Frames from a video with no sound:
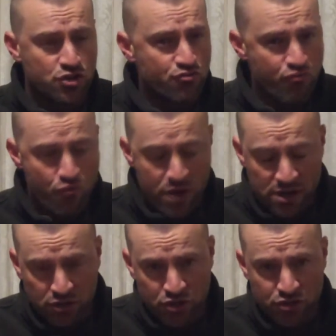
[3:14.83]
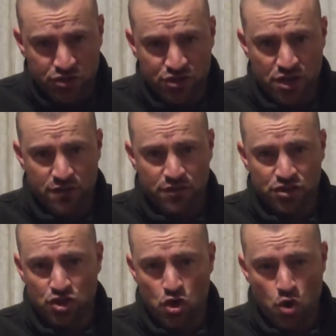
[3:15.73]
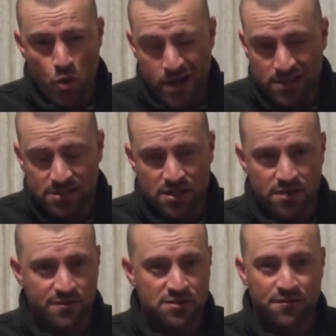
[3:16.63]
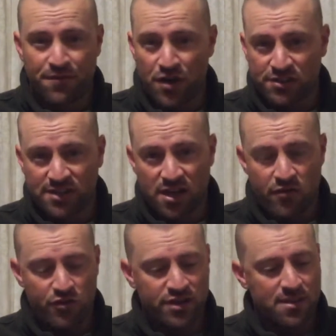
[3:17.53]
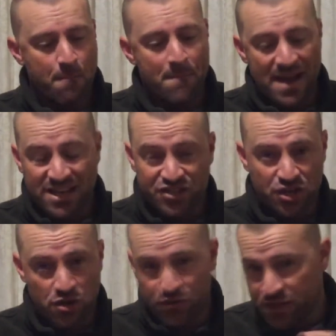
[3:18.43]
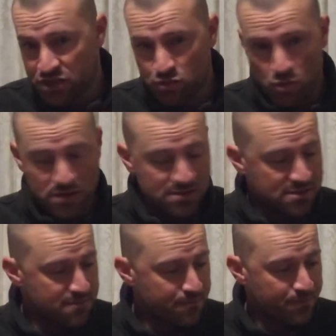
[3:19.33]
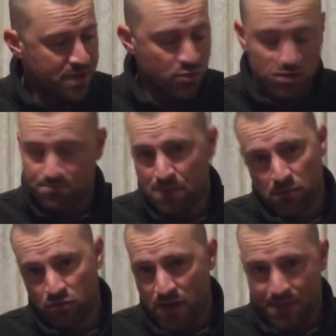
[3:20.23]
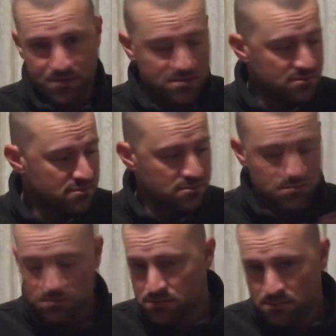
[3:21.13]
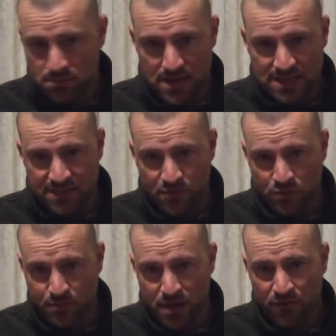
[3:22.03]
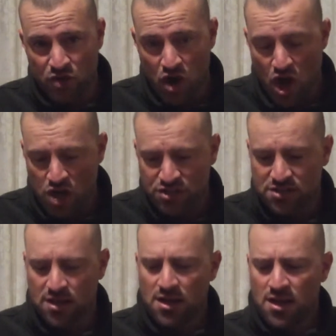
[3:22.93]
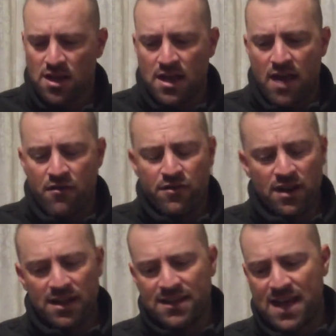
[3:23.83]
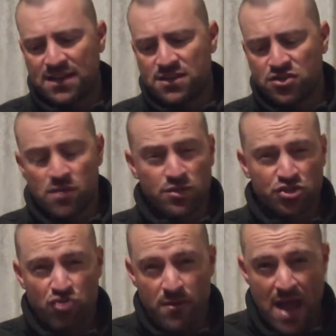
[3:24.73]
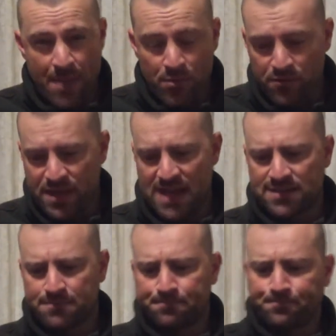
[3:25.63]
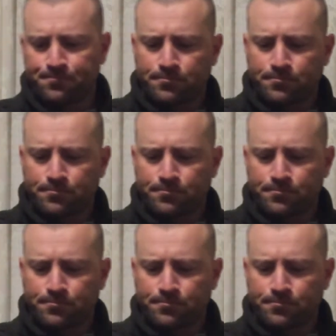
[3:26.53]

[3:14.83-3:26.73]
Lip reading: Real good service, quick service, fast delivery. The packaging on this was bubble wrapped as if it was made of glass, everything like that. So I'm extremely happy with that.